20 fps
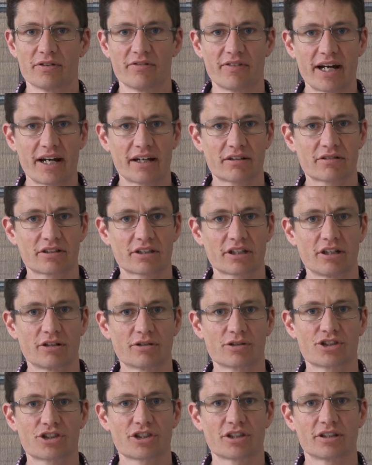of
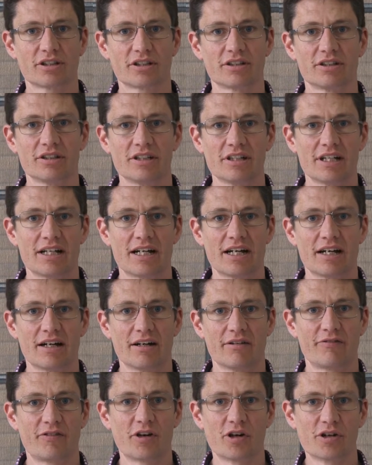Agriculture,
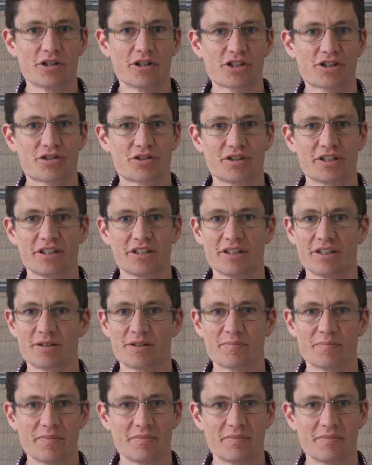forestries,